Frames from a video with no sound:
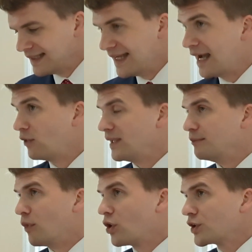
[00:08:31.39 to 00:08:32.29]
Now,
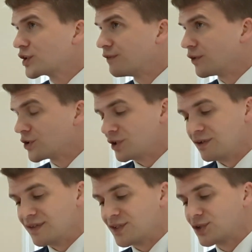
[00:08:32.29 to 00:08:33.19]
in Mark's version
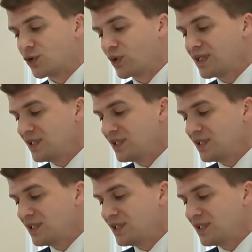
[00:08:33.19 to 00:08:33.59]
of the story,